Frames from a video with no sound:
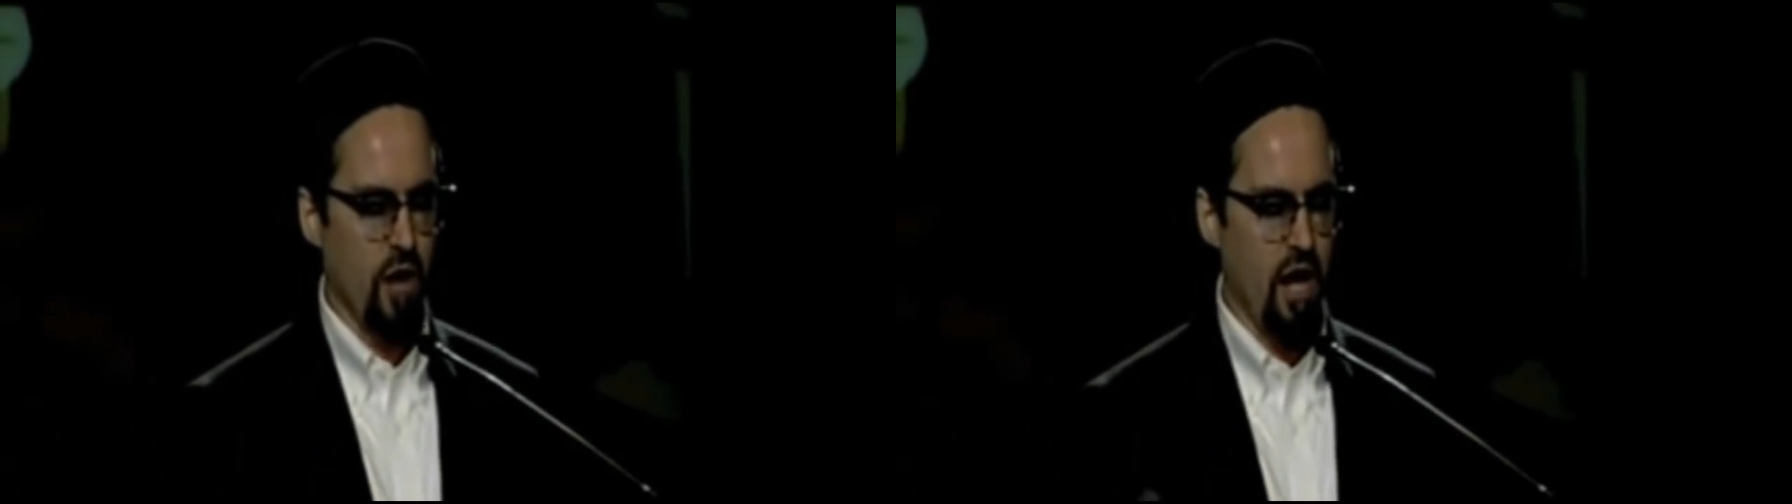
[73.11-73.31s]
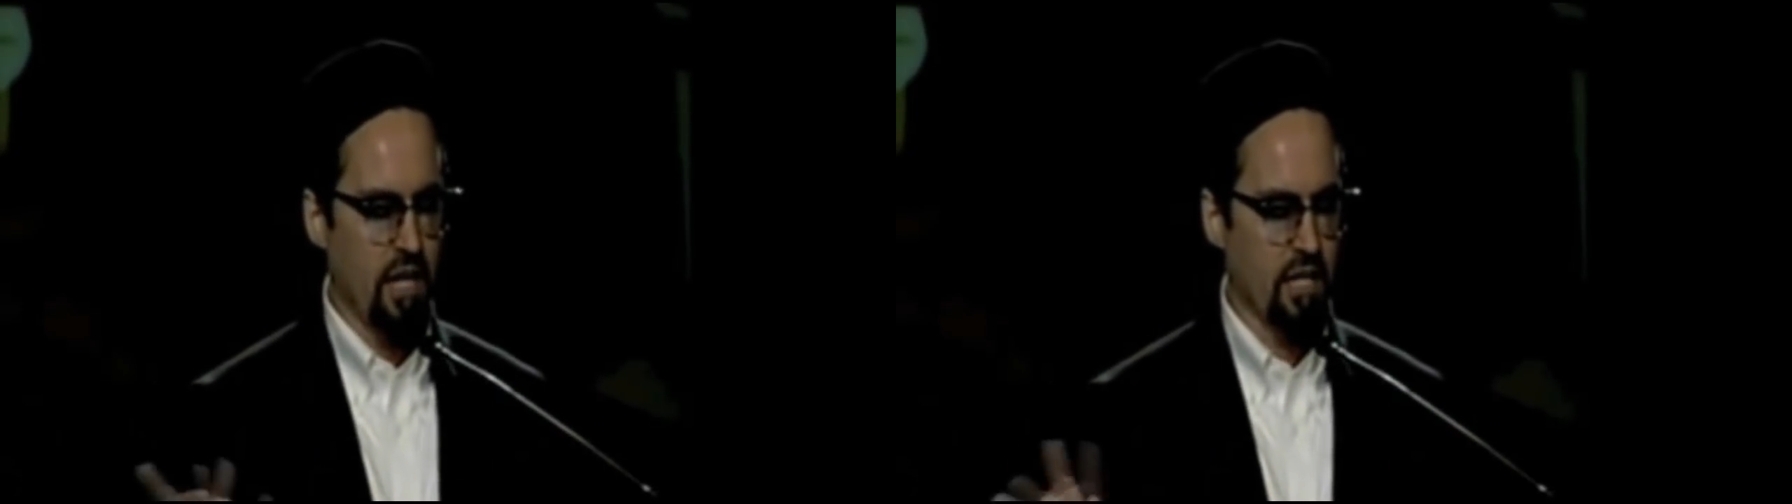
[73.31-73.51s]

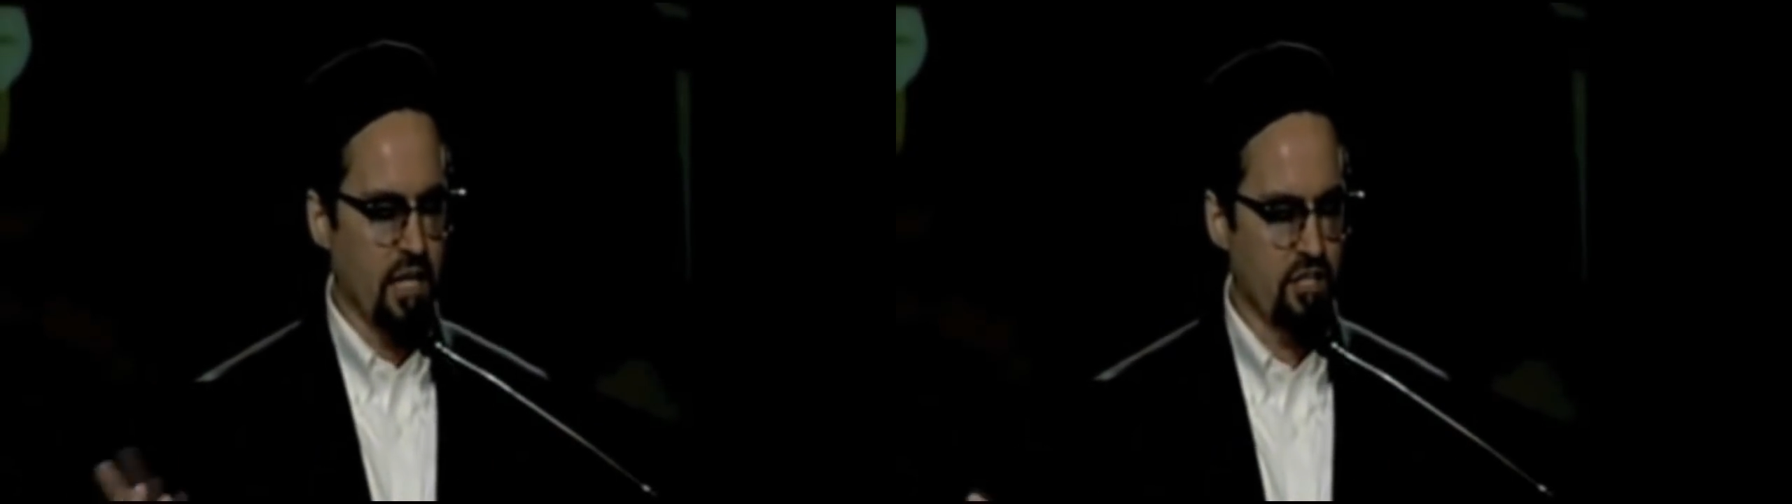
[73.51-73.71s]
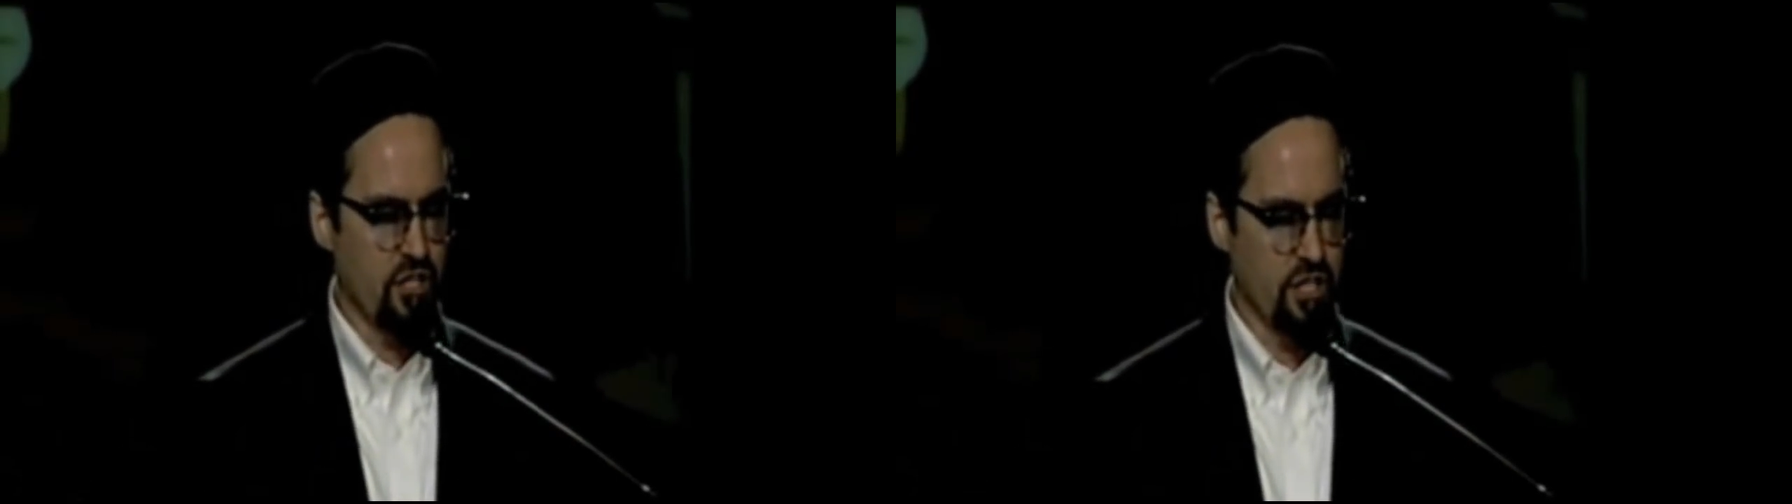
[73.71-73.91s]
crying,
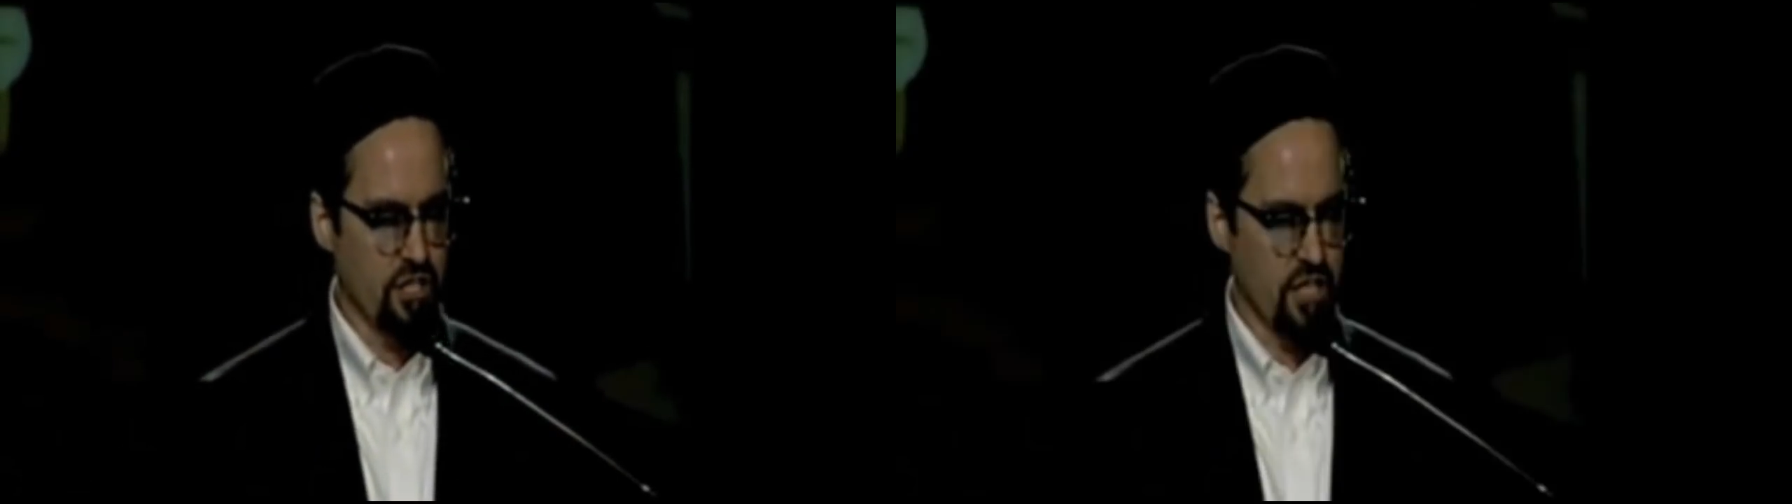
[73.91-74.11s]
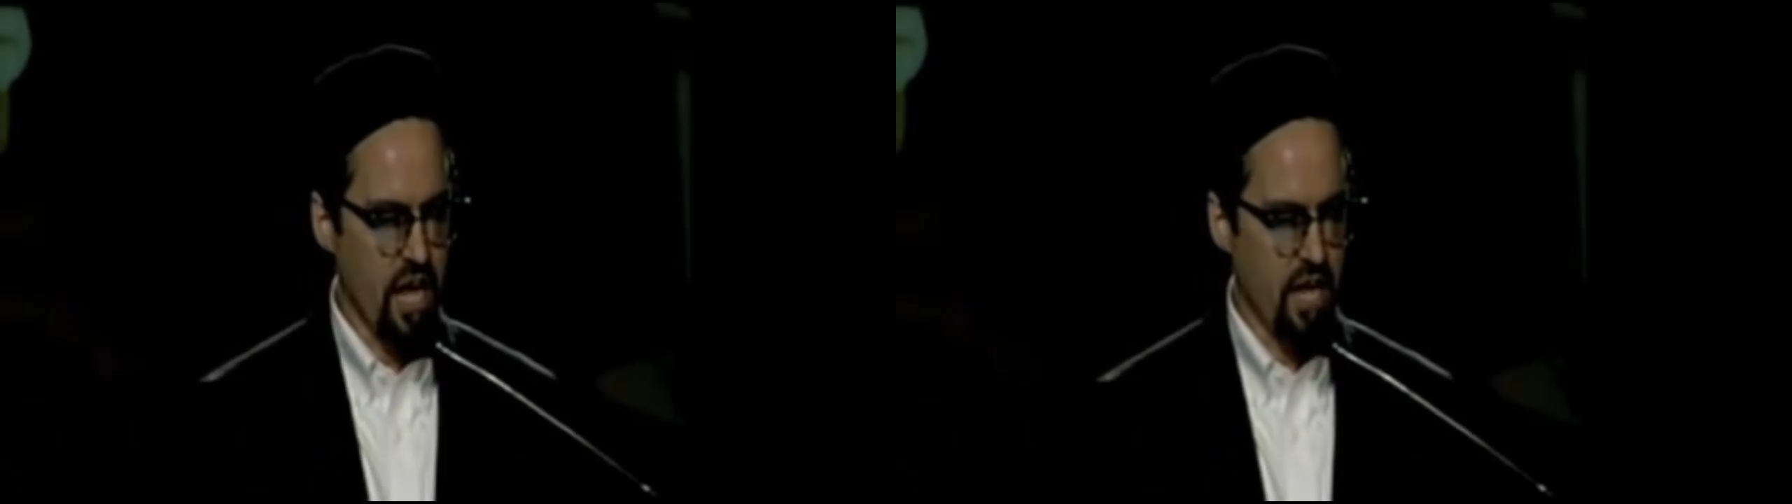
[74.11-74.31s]
and she
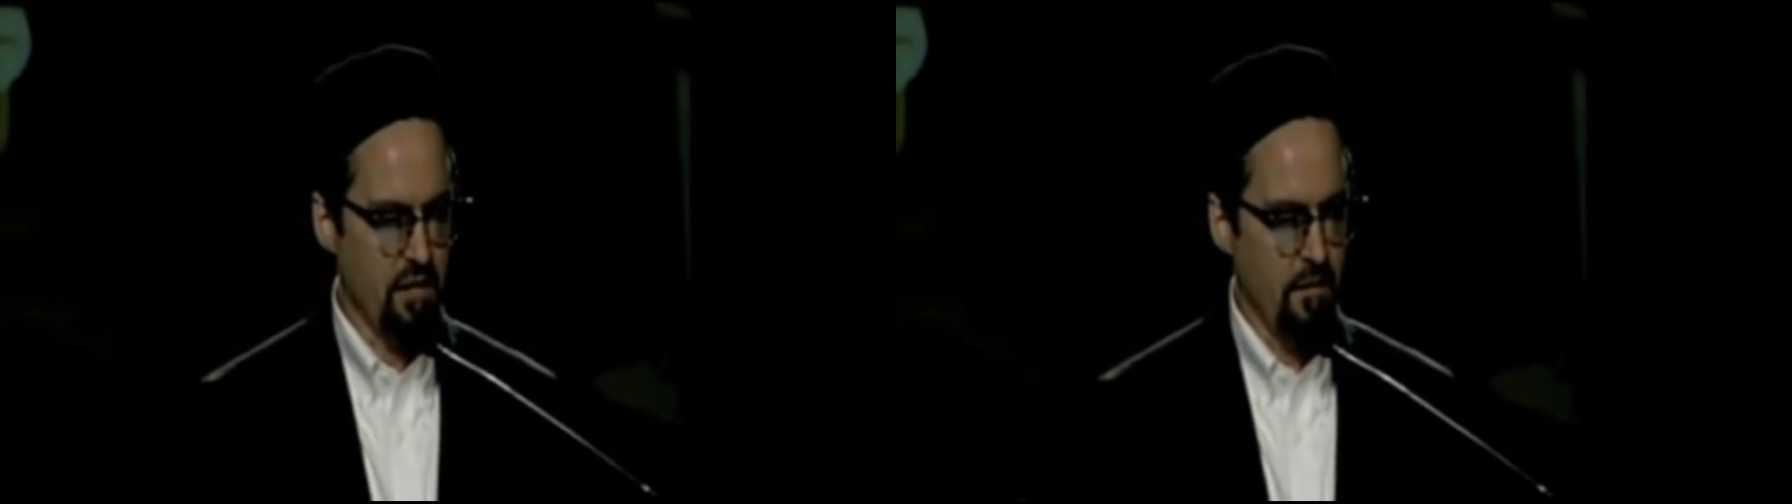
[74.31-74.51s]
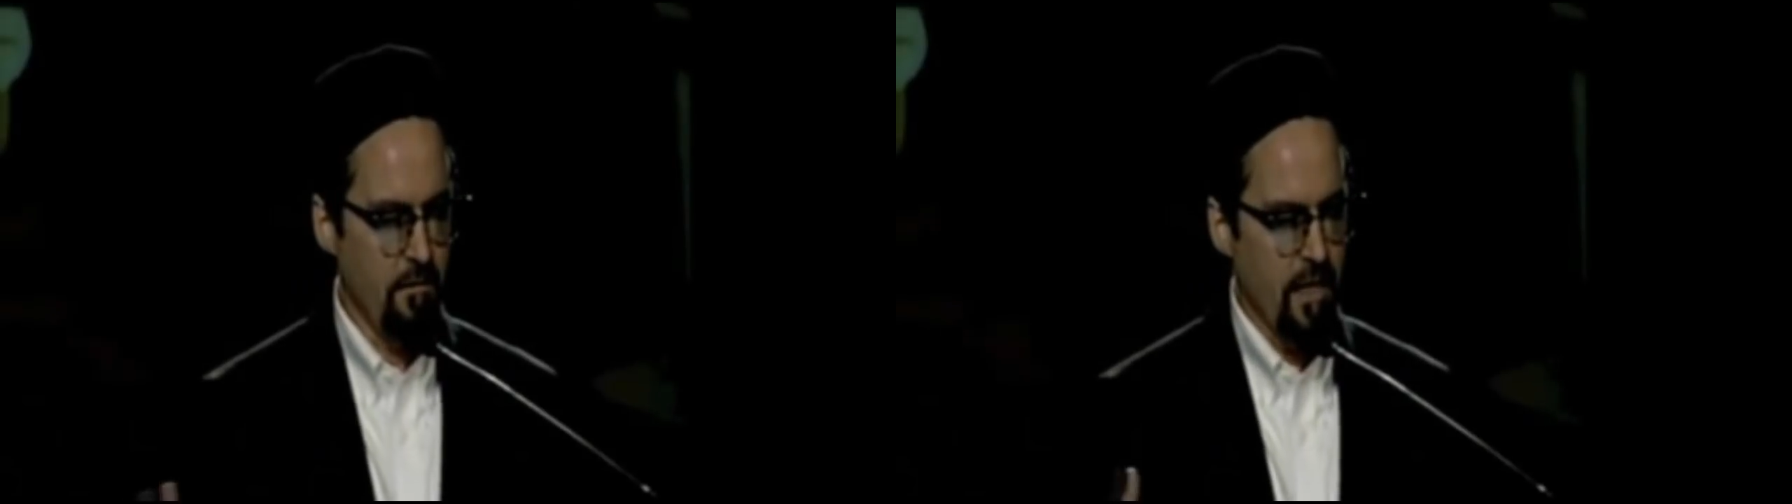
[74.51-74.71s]
said,
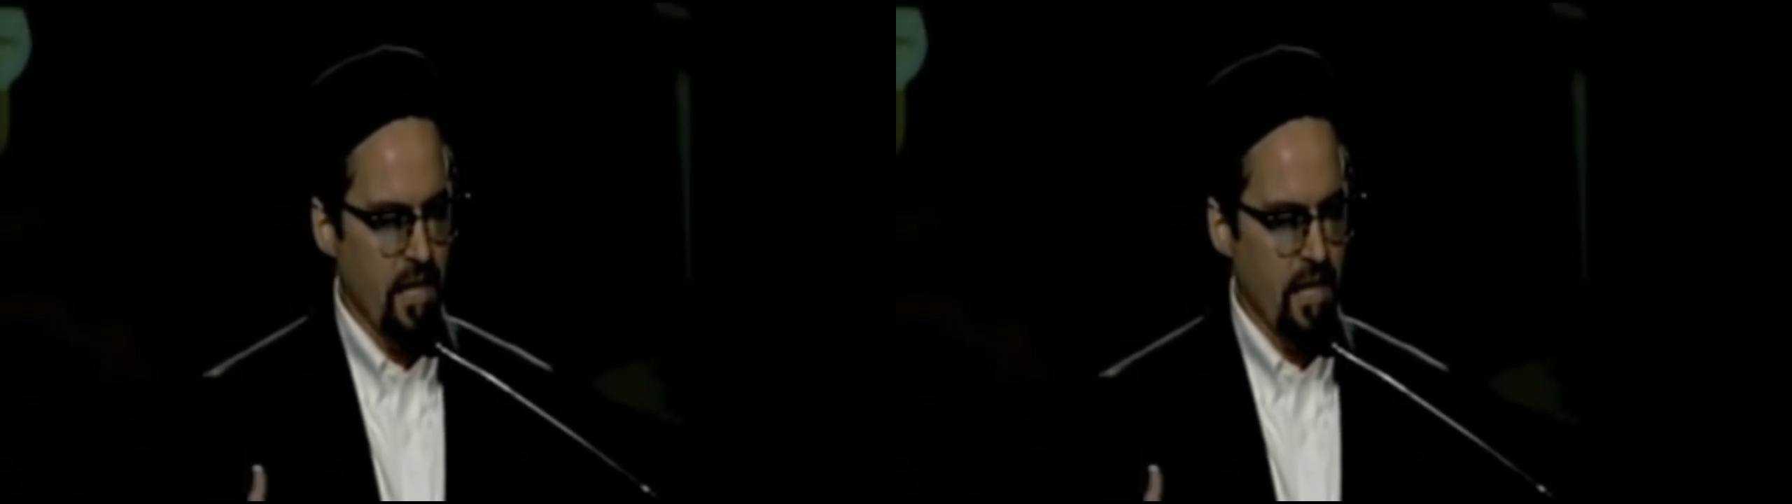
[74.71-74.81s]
